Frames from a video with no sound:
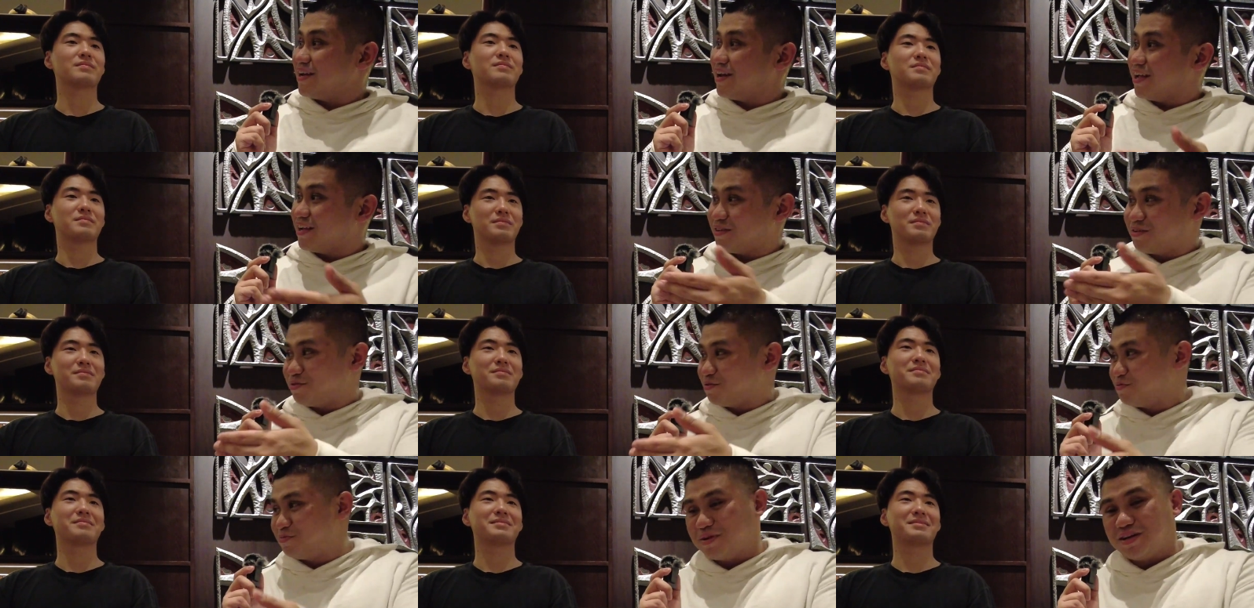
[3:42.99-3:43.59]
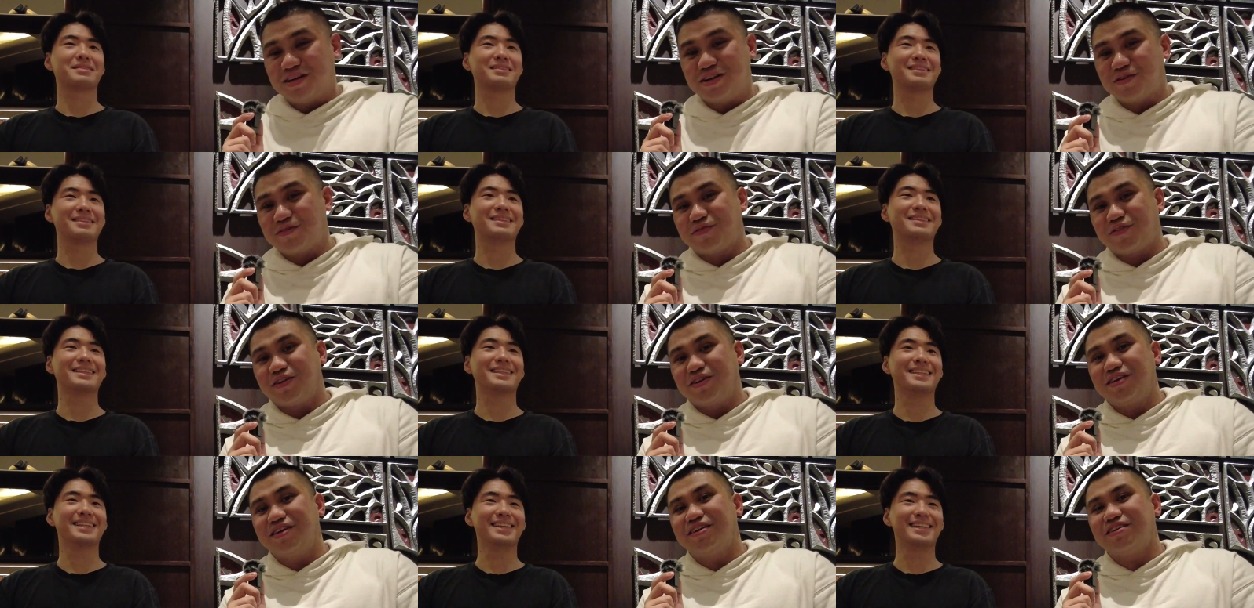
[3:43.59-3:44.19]
Speaker 1: Like you've been here
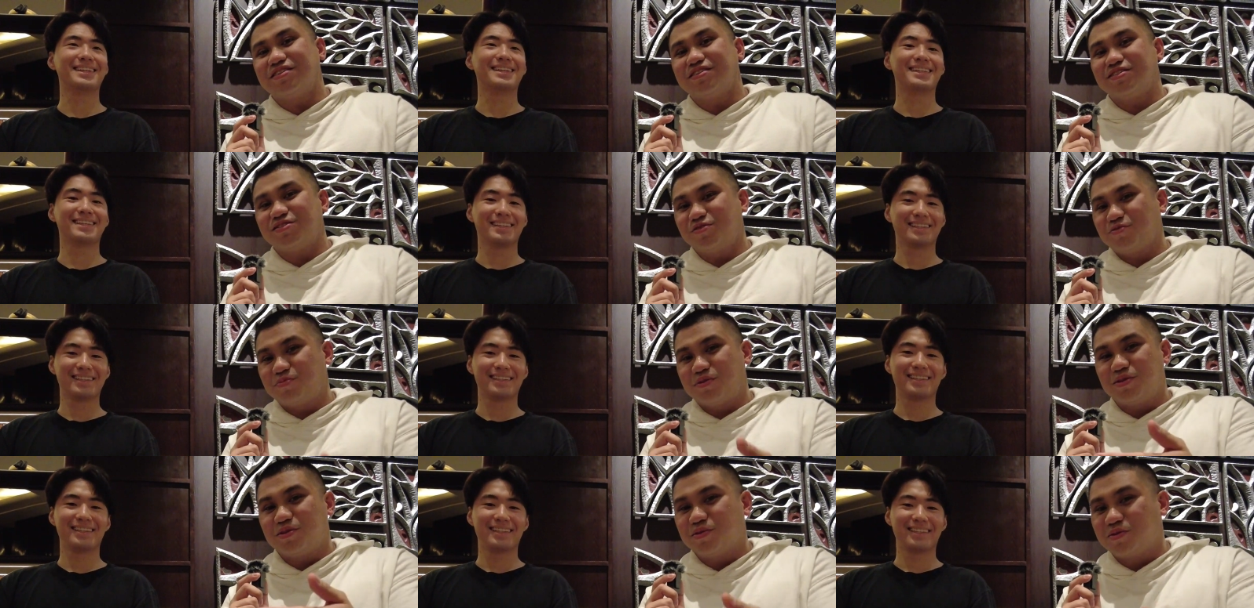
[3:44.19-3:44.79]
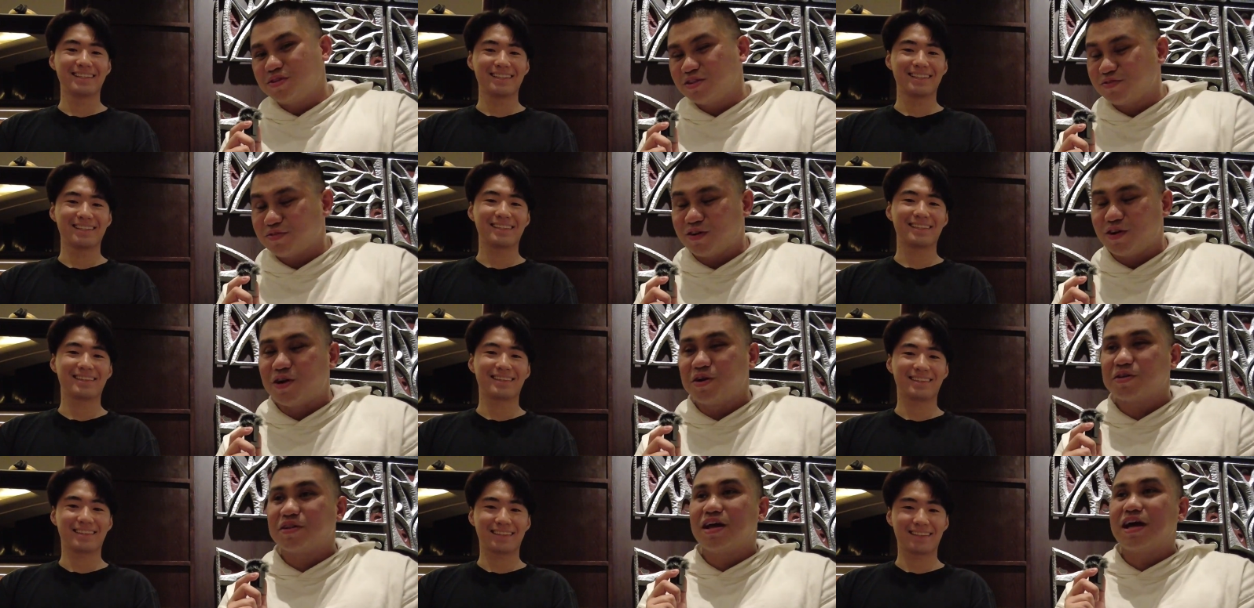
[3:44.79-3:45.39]
for years, you've been doing this for a
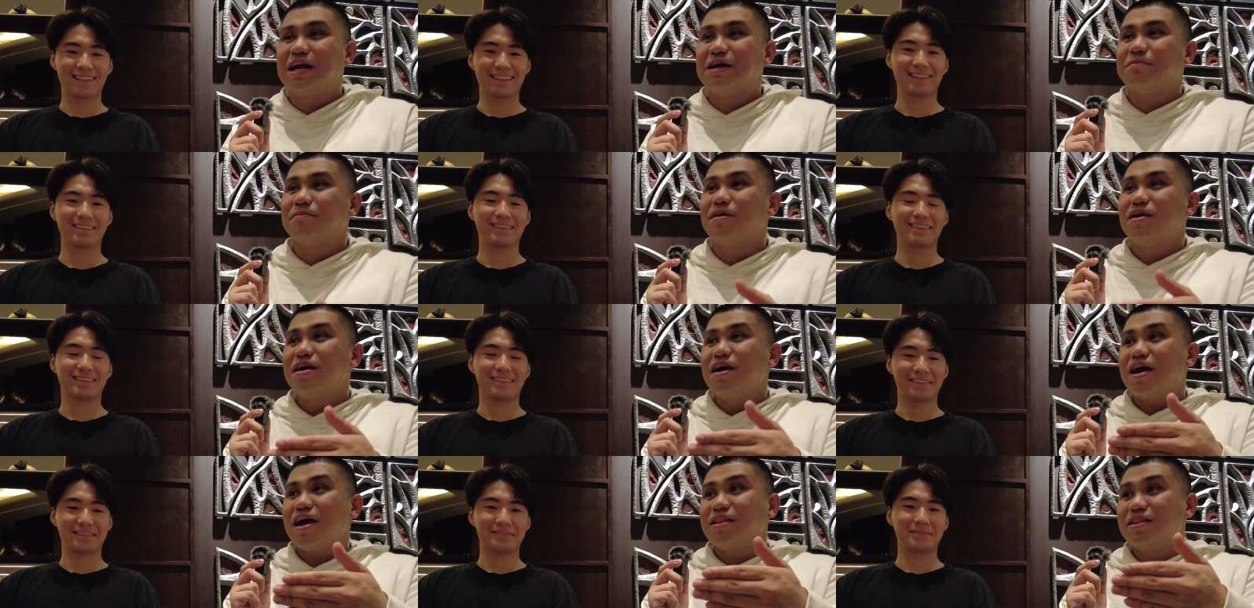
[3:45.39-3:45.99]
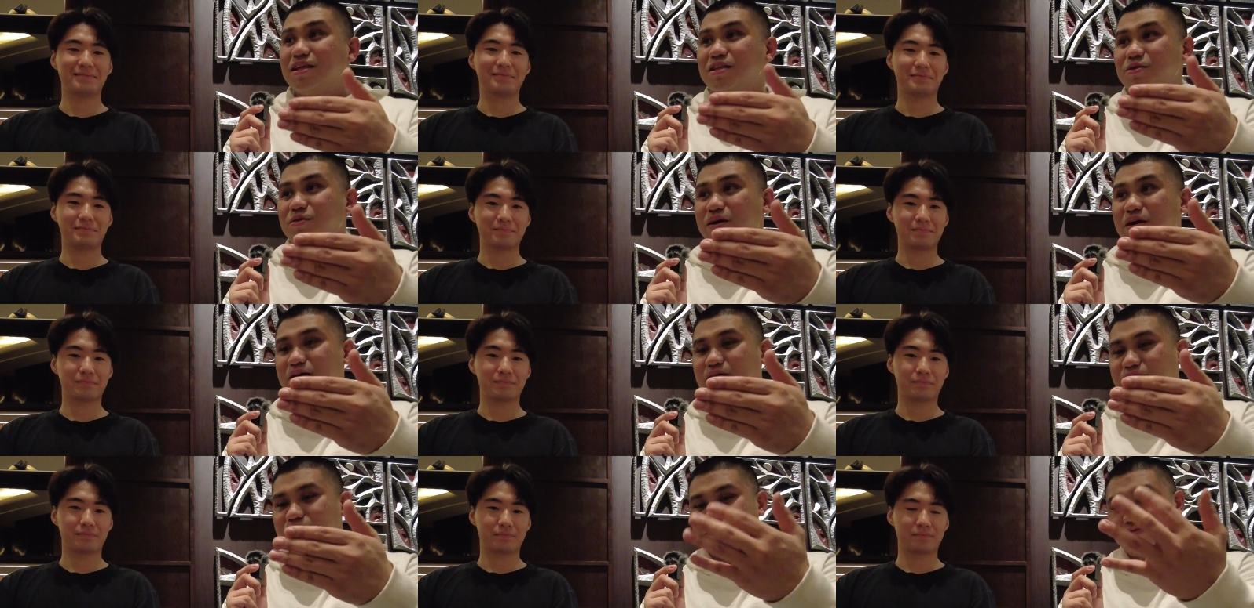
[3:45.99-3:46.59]
long time, and then you
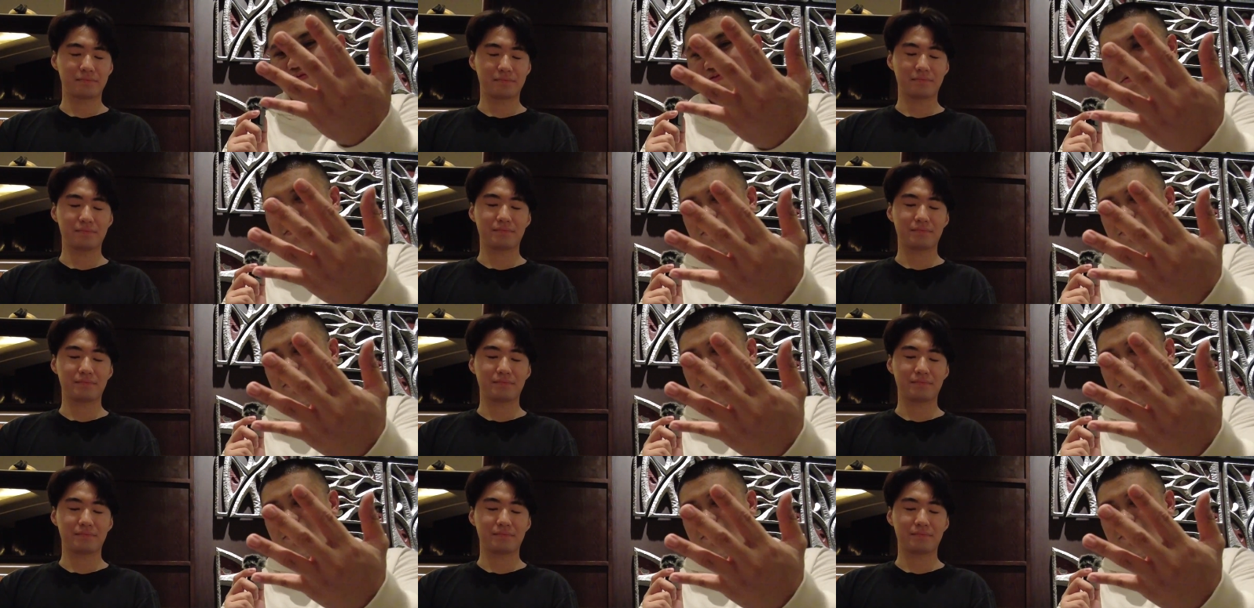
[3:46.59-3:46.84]
have